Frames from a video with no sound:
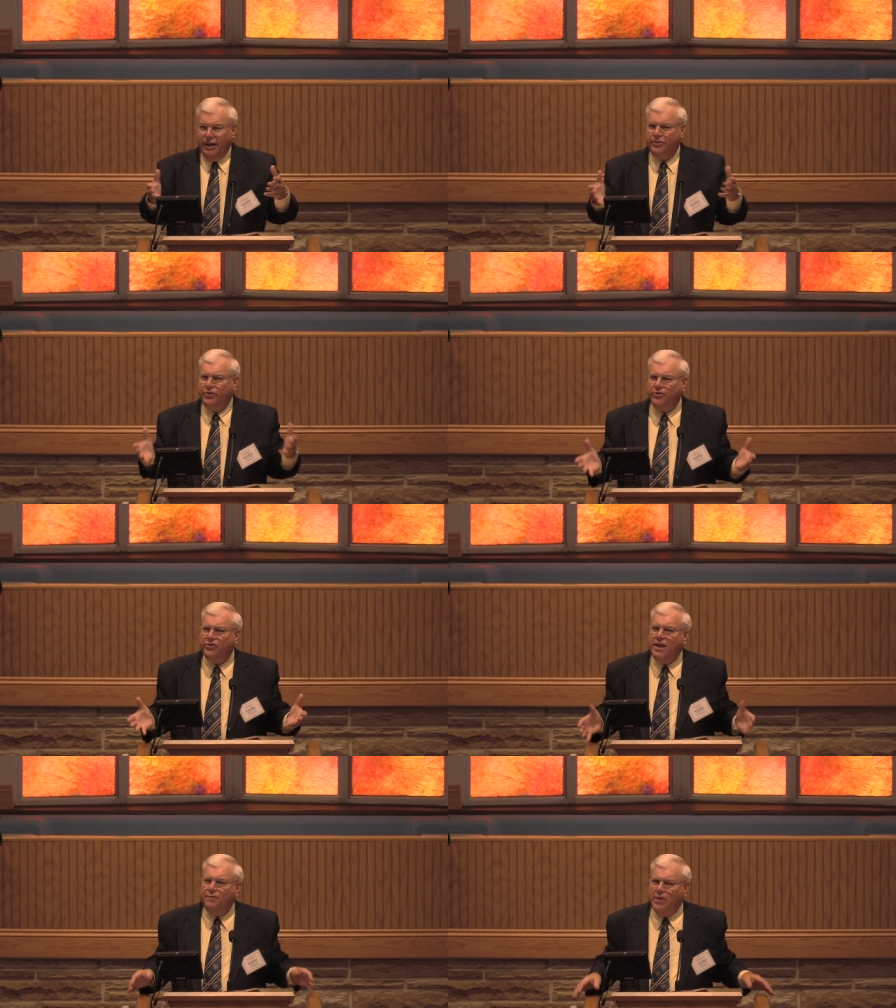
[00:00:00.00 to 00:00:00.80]
is a
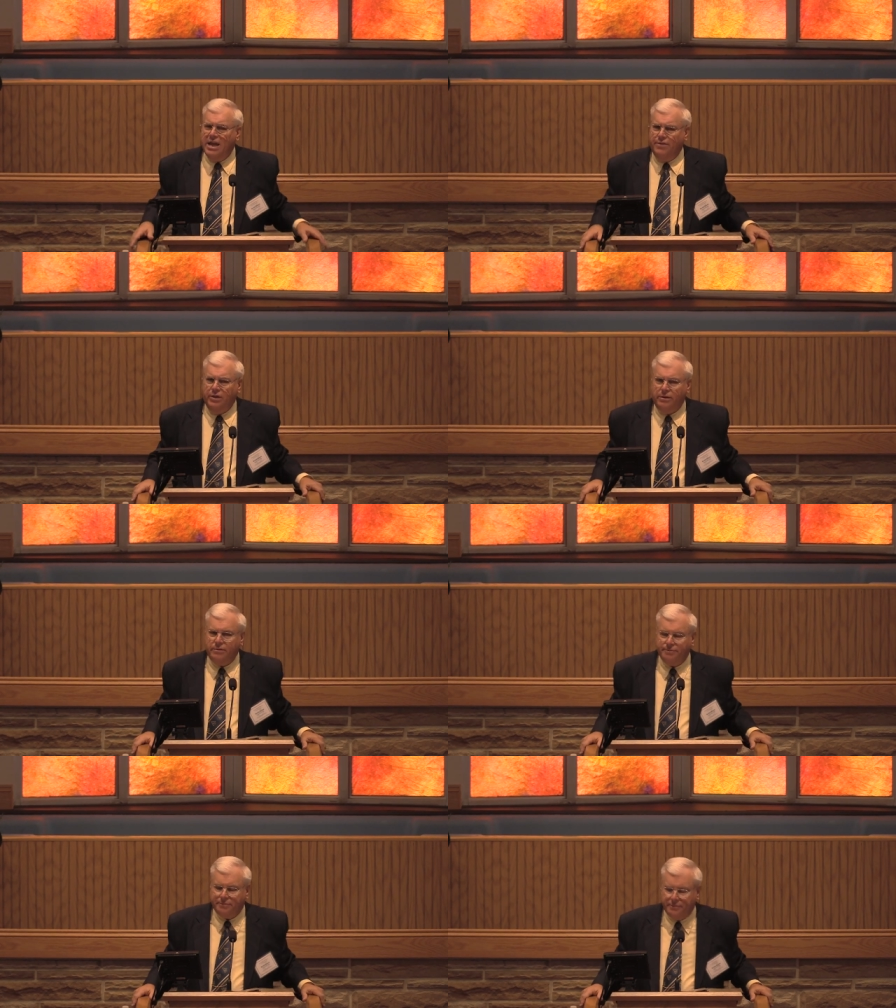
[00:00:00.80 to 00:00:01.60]
safe
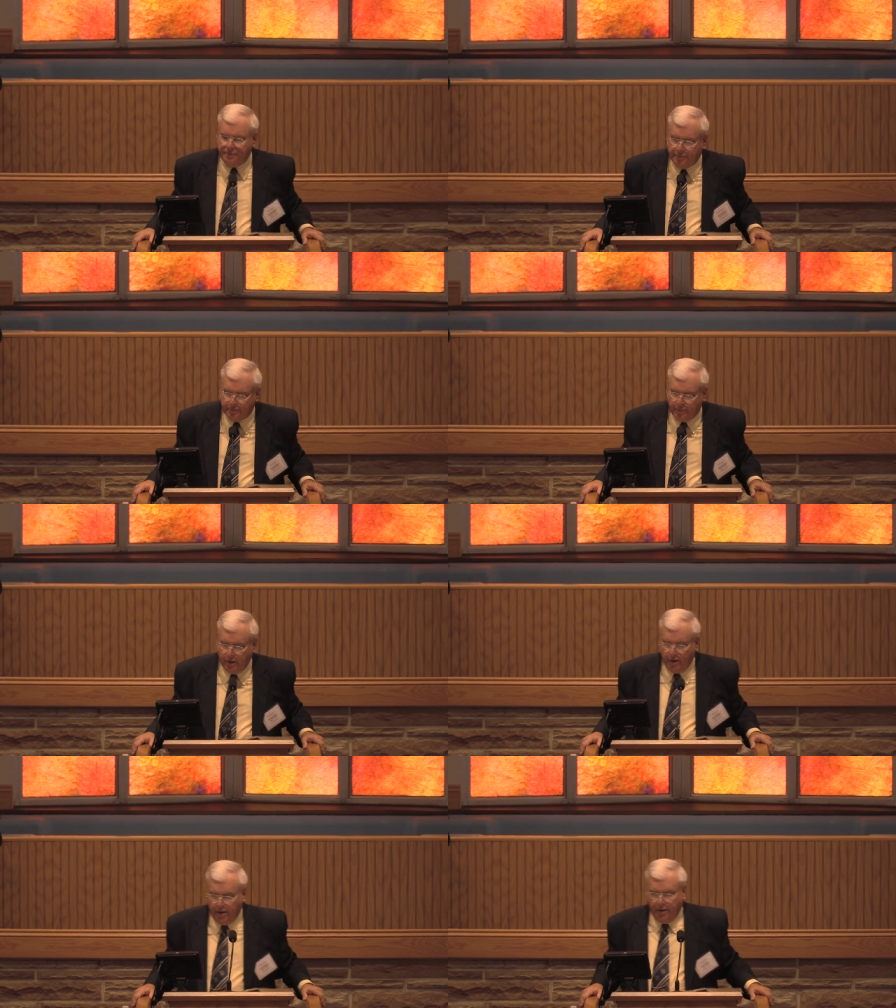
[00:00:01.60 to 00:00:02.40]
haven
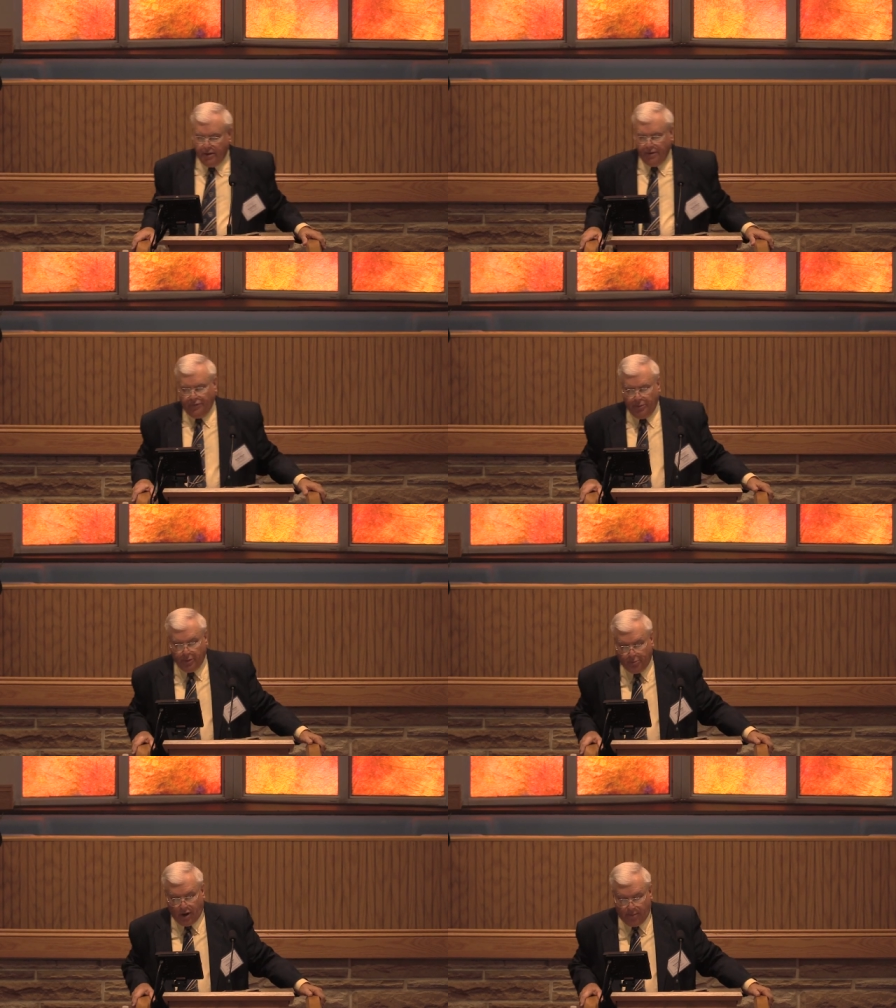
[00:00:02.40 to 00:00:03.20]

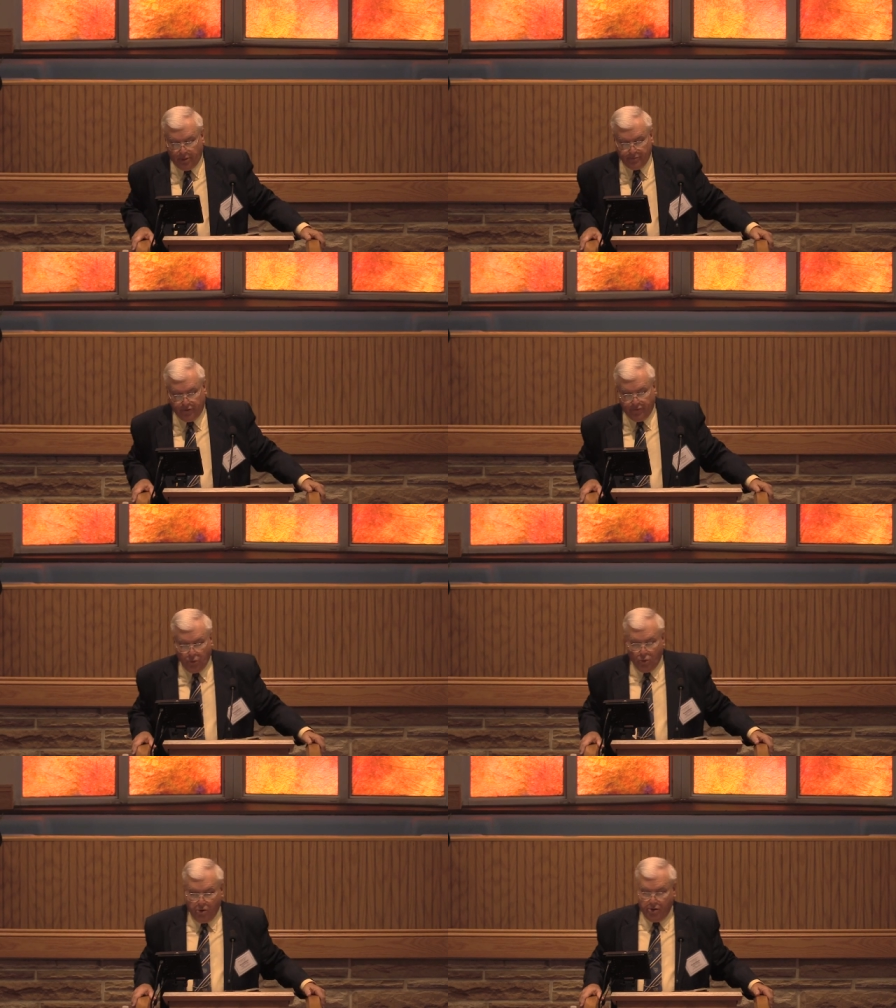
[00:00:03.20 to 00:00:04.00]
from the problems
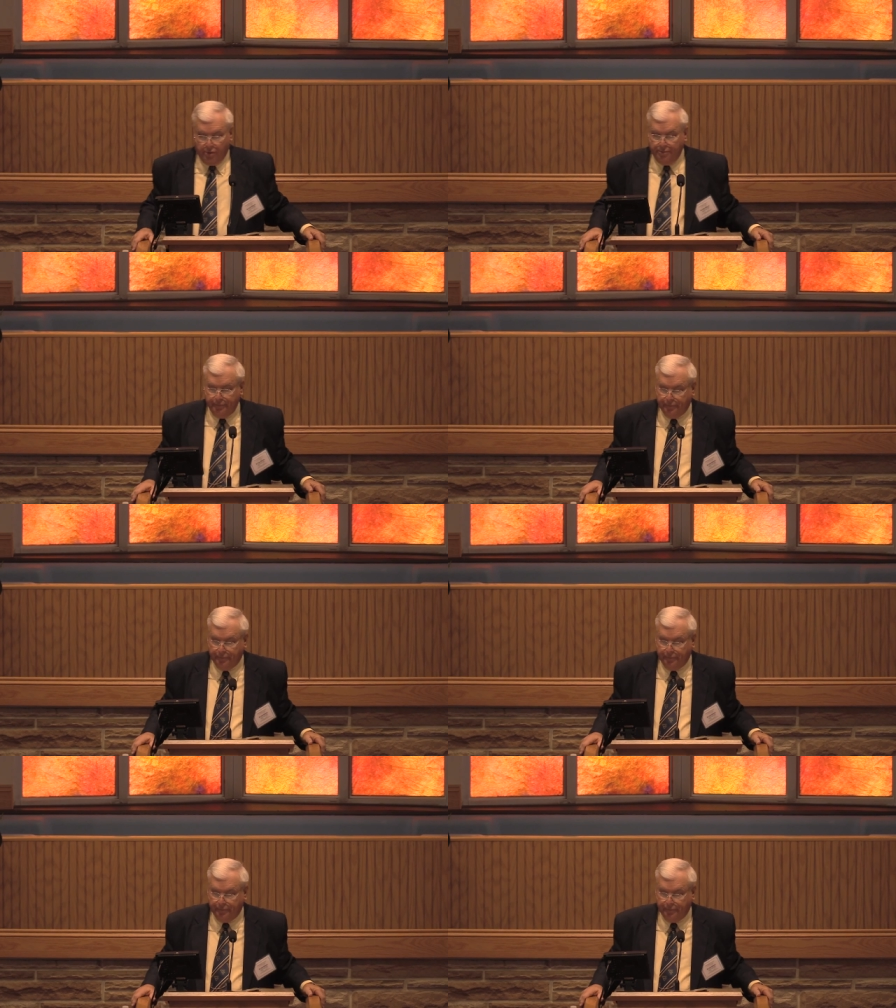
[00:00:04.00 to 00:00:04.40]
of the world?